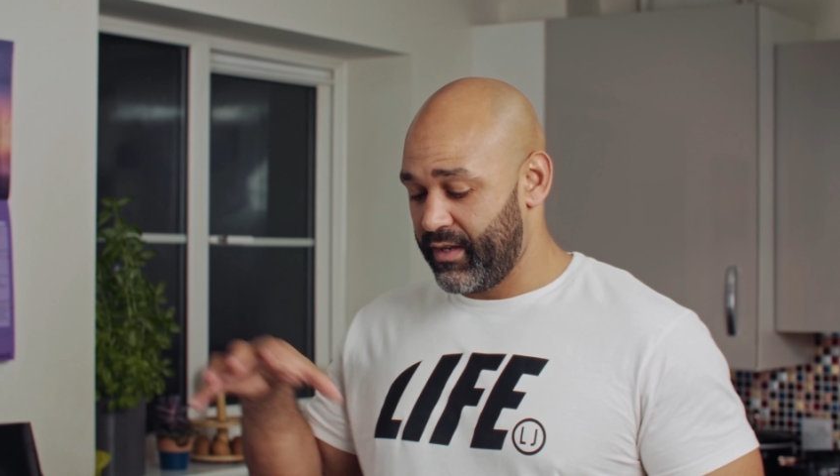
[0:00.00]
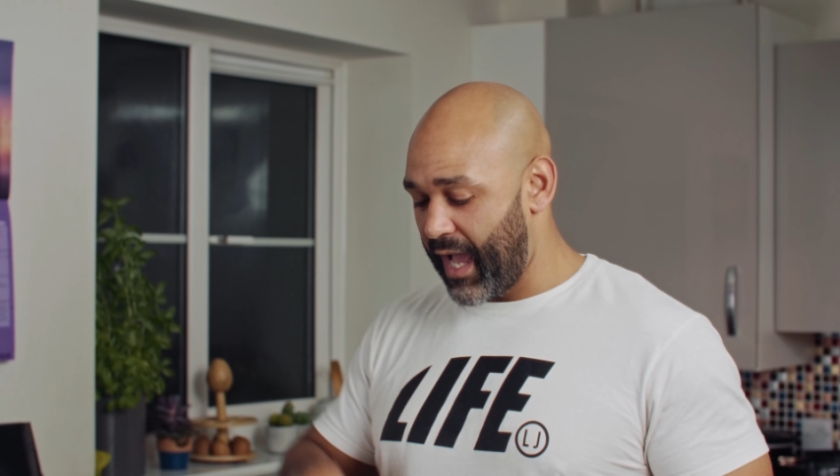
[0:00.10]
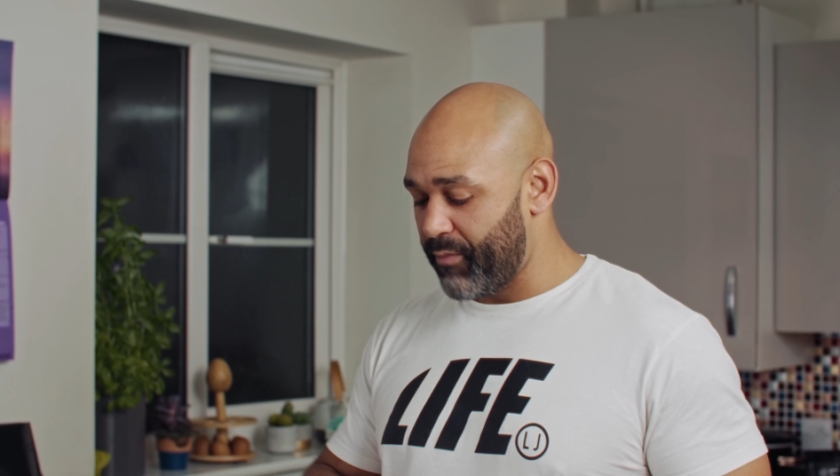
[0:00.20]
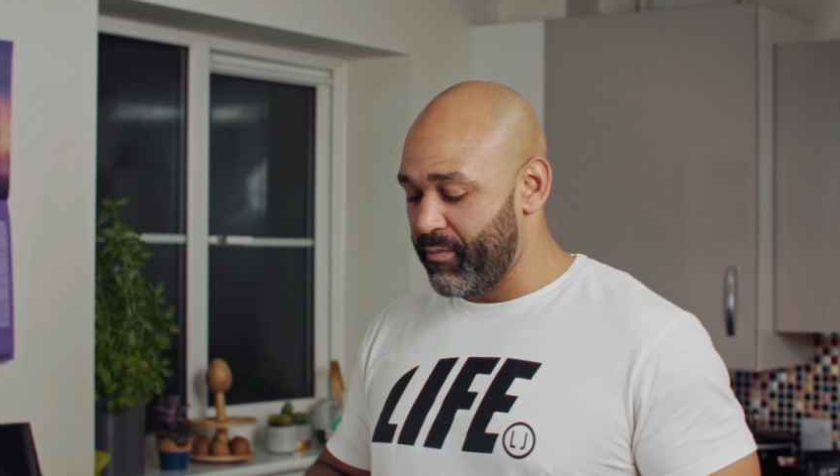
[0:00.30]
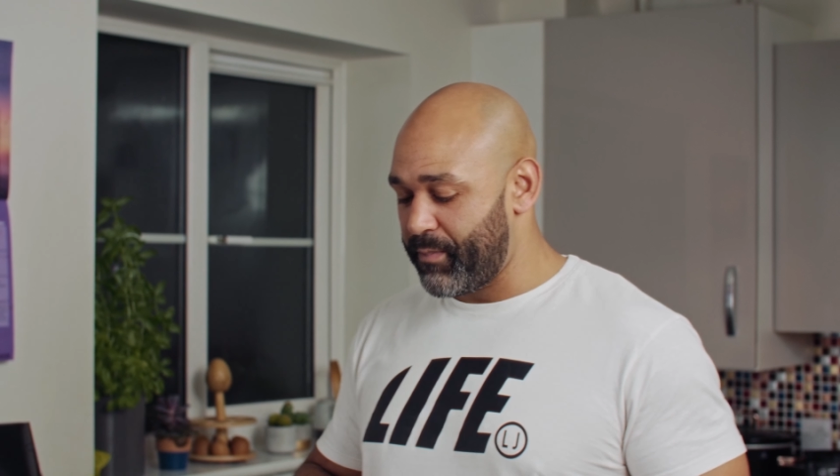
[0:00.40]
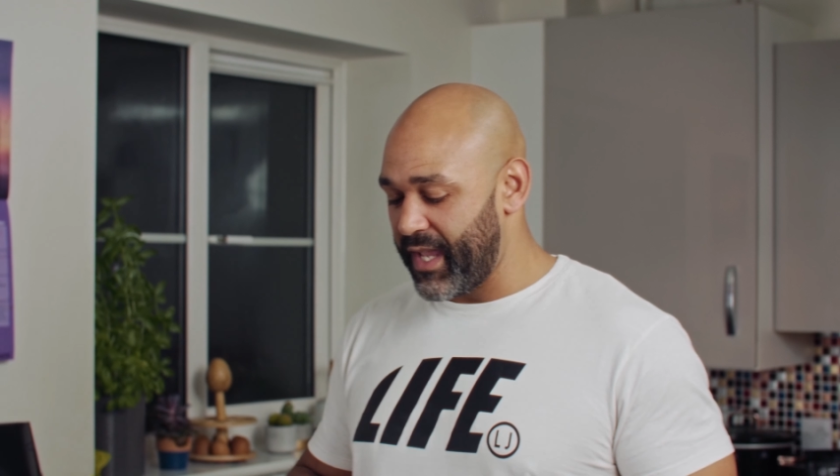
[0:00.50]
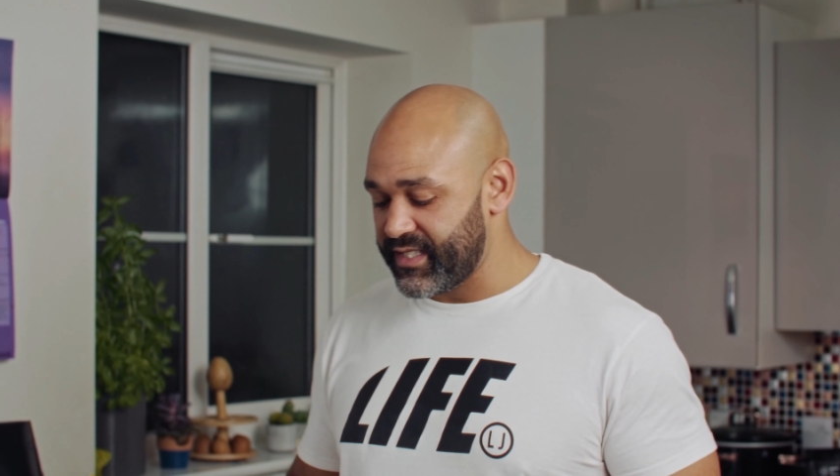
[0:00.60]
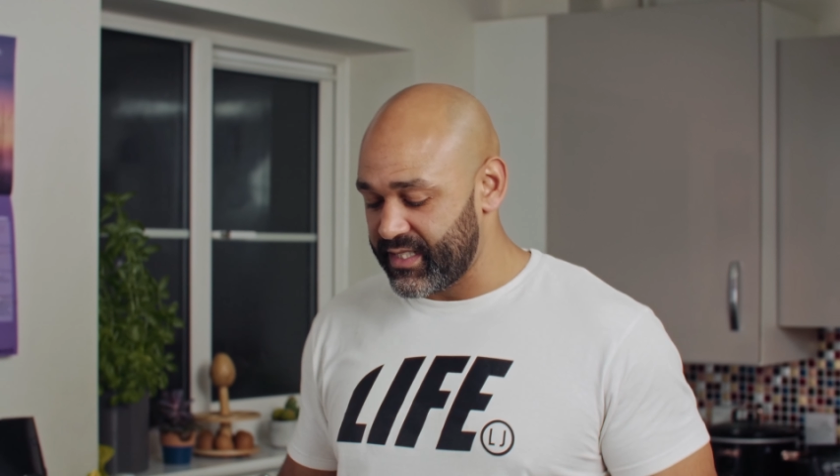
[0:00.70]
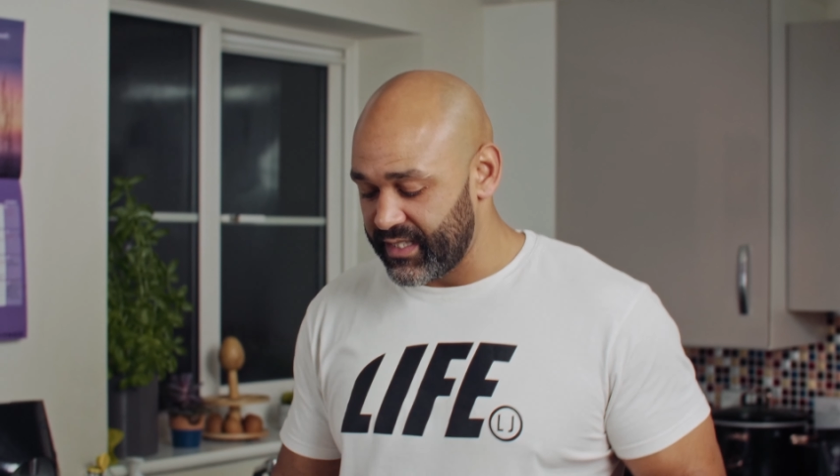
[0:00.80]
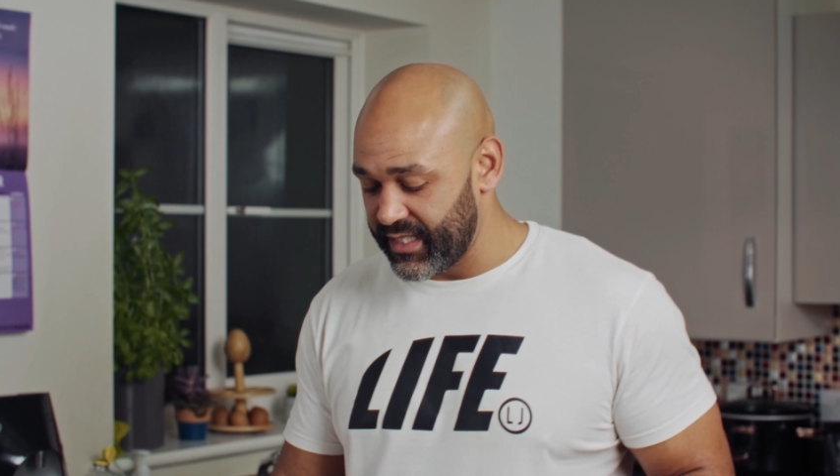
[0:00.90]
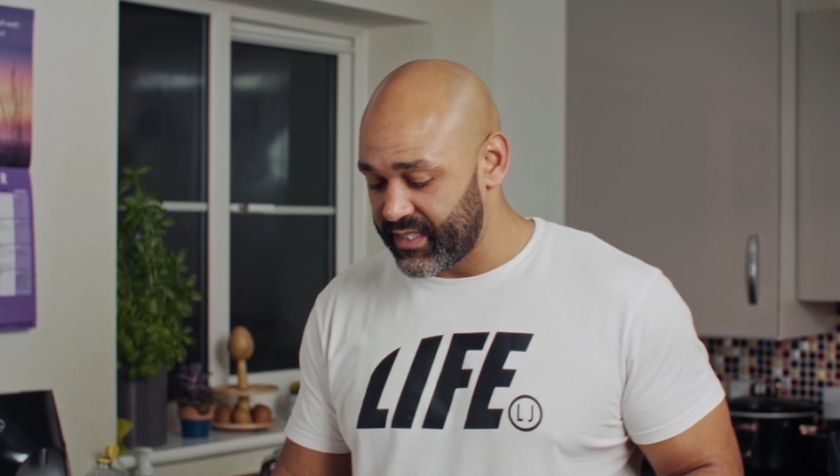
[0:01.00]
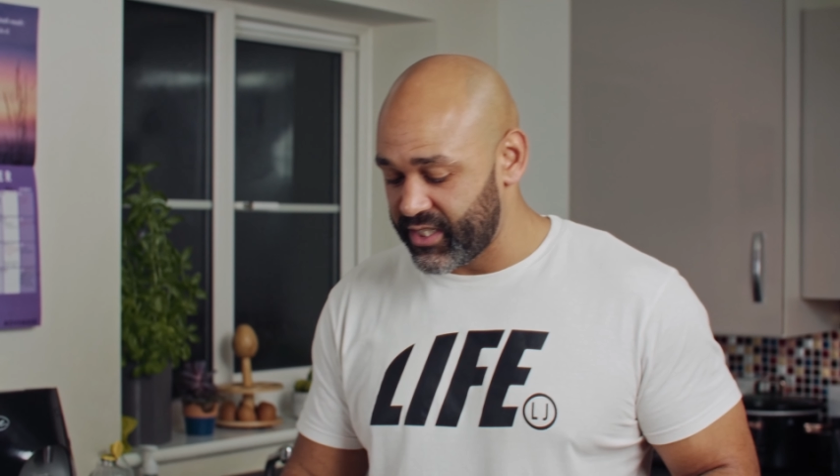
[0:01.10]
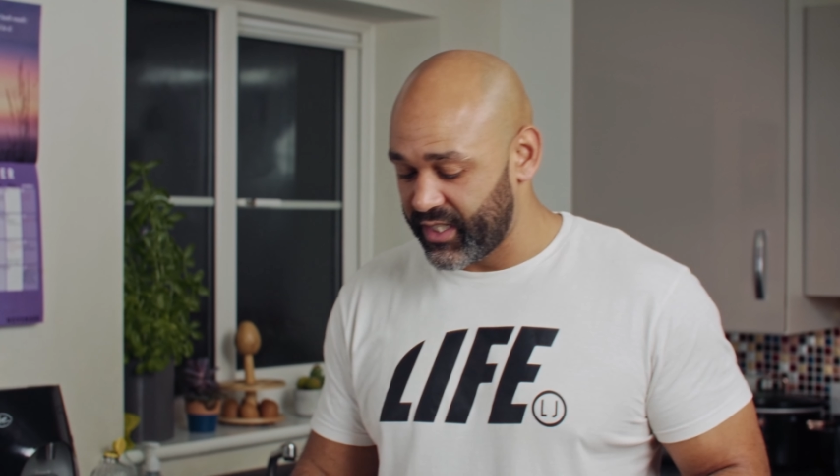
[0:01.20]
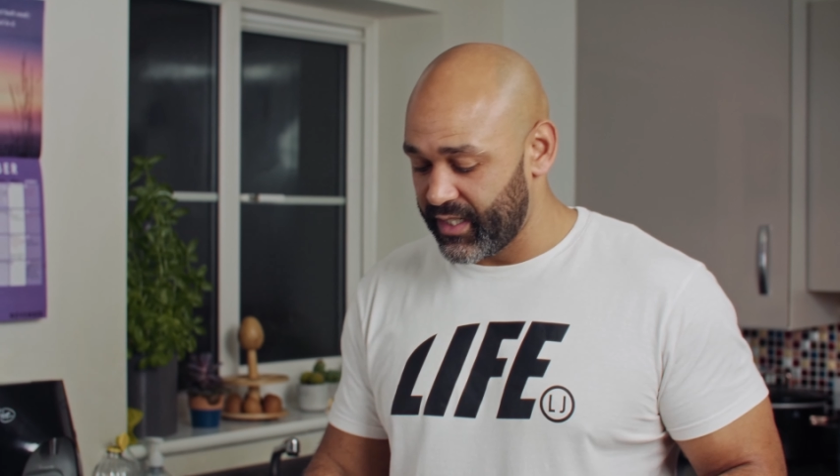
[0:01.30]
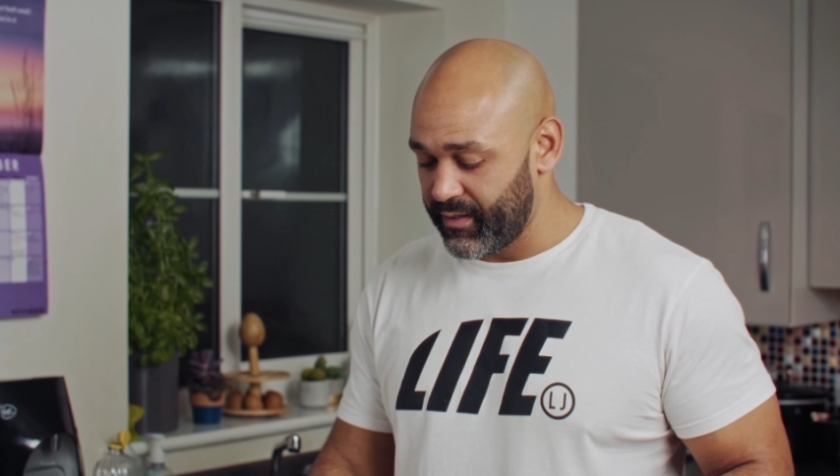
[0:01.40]
now we basted this
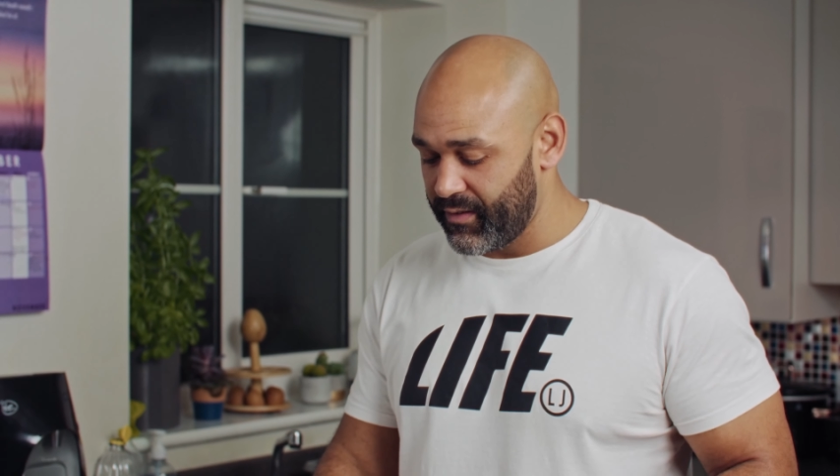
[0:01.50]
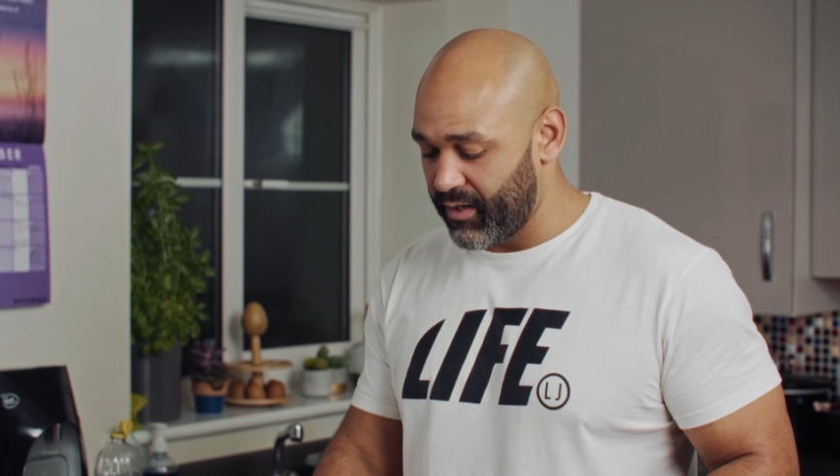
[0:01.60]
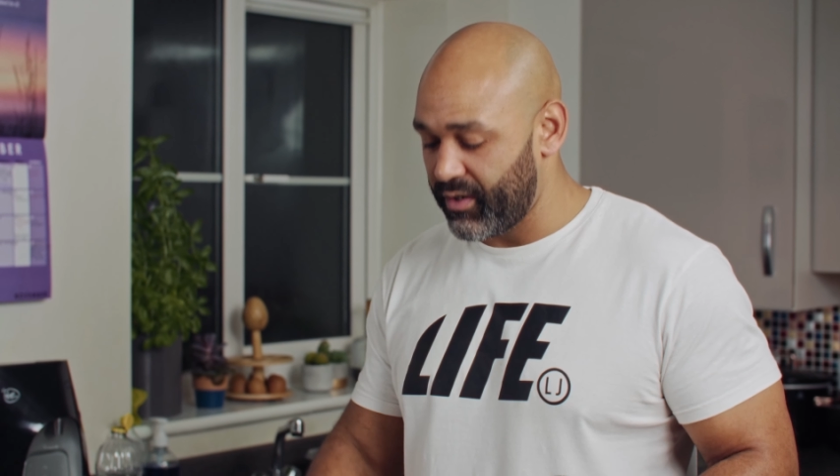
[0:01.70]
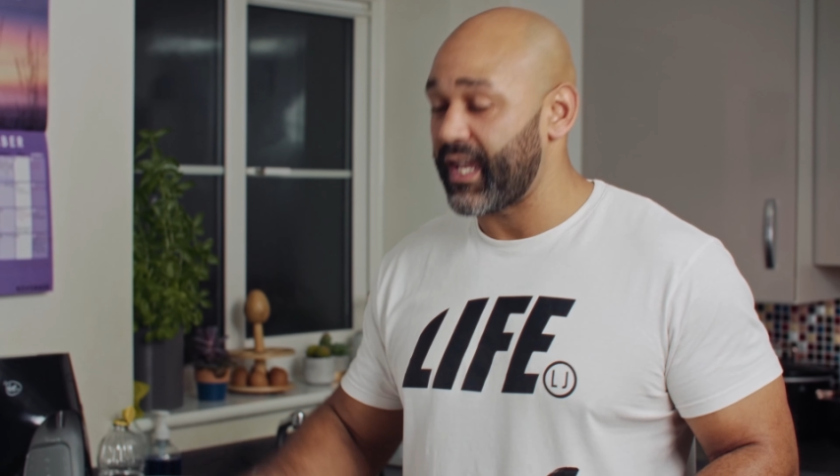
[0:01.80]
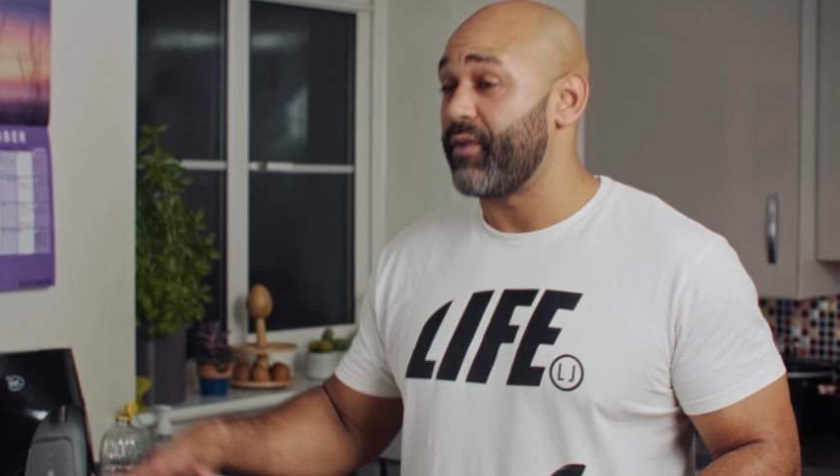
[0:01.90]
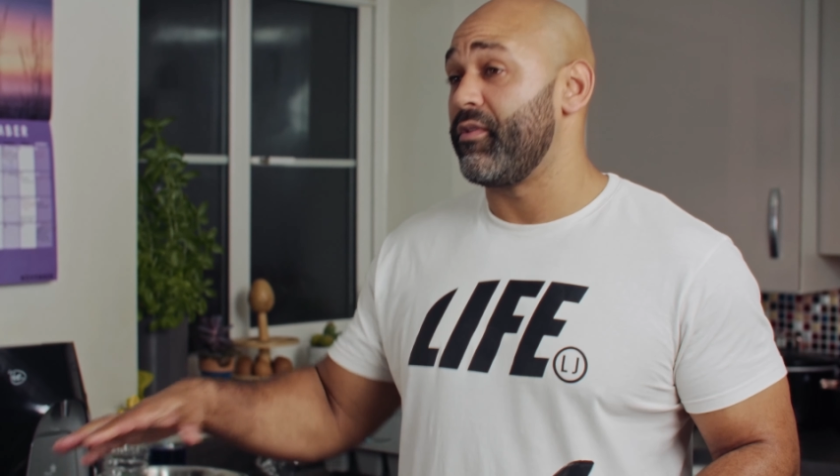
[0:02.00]
chicken, okay?